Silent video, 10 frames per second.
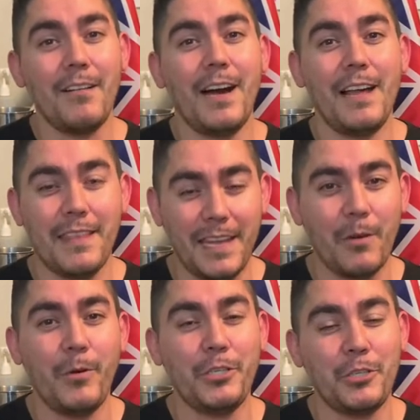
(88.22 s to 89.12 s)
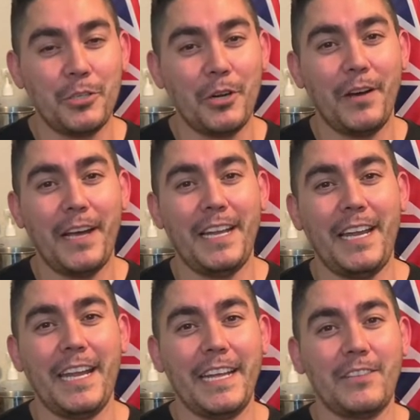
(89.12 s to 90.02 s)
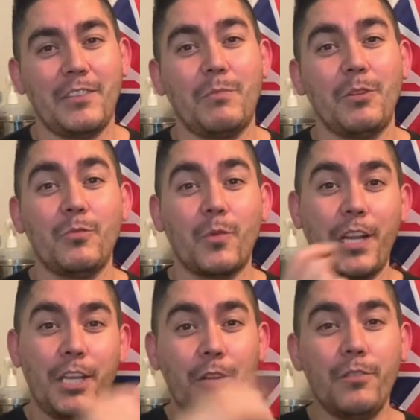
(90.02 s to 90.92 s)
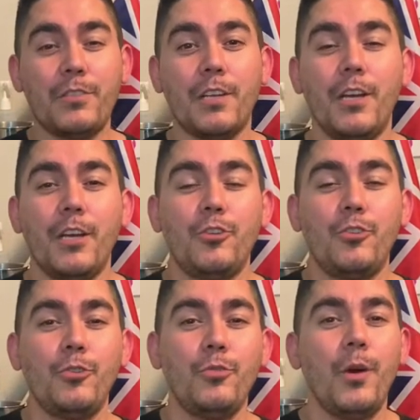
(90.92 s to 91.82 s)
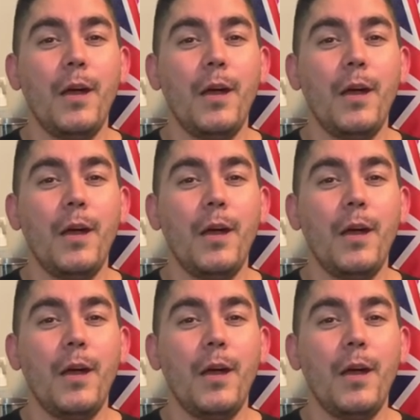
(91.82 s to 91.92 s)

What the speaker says: I think we should go ahead and get to the balloons we're gonna use to